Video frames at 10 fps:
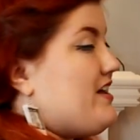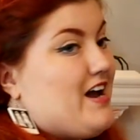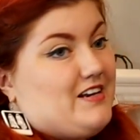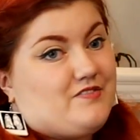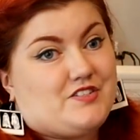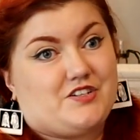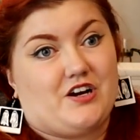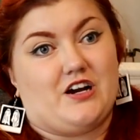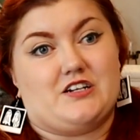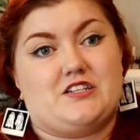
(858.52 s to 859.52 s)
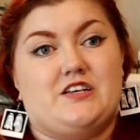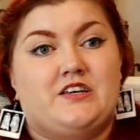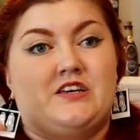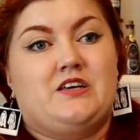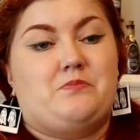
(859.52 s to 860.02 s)
kind of start
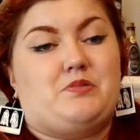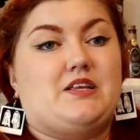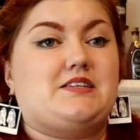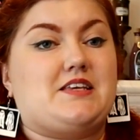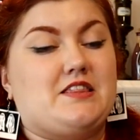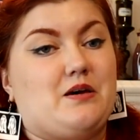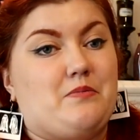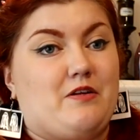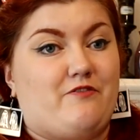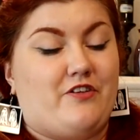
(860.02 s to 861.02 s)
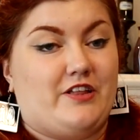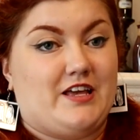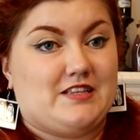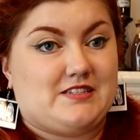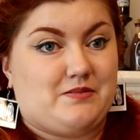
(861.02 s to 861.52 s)
placing them and
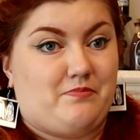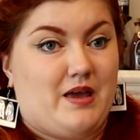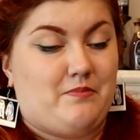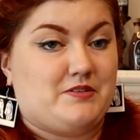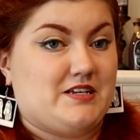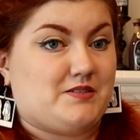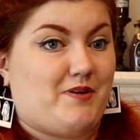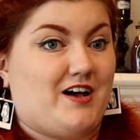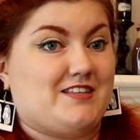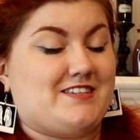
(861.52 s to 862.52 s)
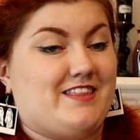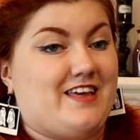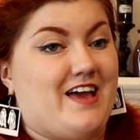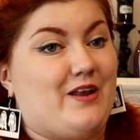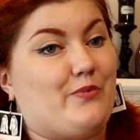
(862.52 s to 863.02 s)
filling in some empty spots, and
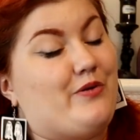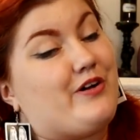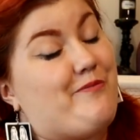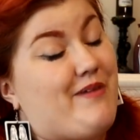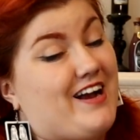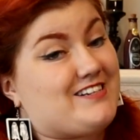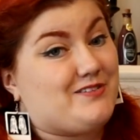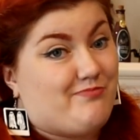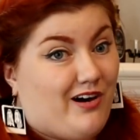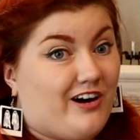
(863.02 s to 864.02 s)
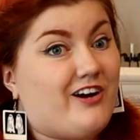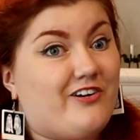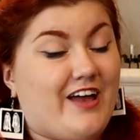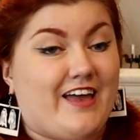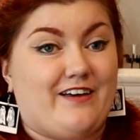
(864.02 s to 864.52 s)
then we'll come back
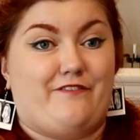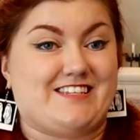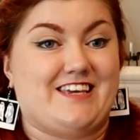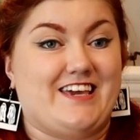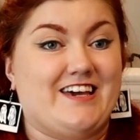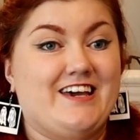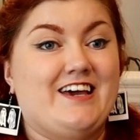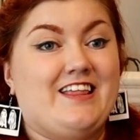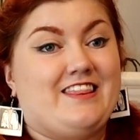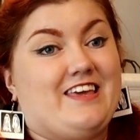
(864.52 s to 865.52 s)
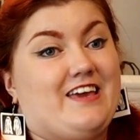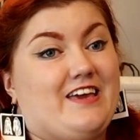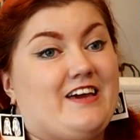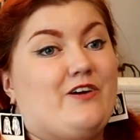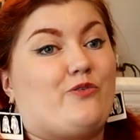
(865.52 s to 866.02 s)
tomorrow and see
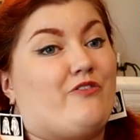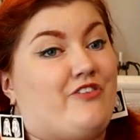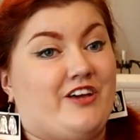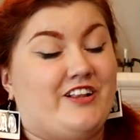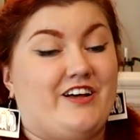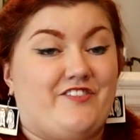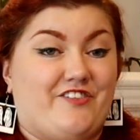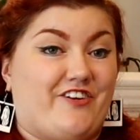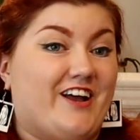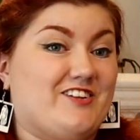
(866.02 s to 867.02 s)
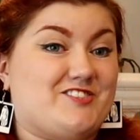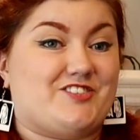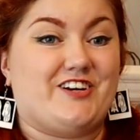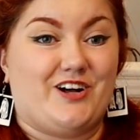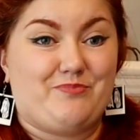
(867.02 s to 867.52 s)
the reveal of the final
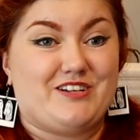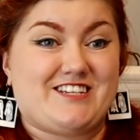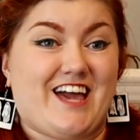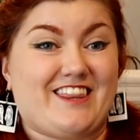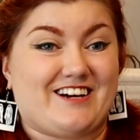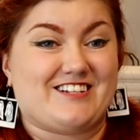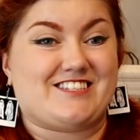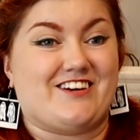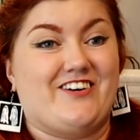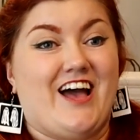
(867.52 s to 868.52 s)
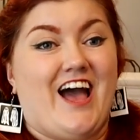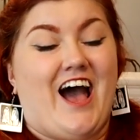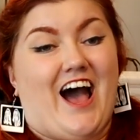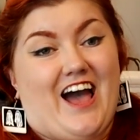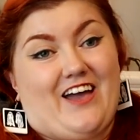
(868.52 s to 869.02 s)
tree all put together. So
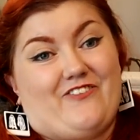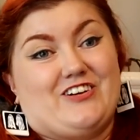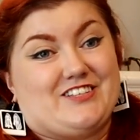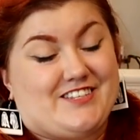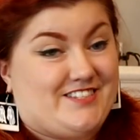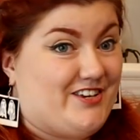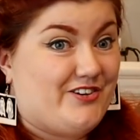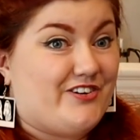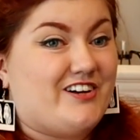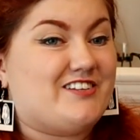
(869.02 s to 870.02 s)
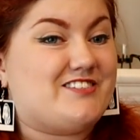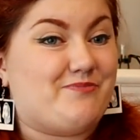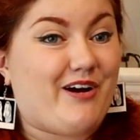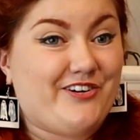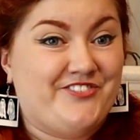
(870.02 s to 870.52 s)
I will see you all
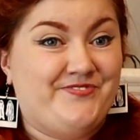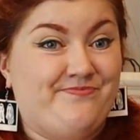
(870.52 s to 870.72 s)
tomorrow.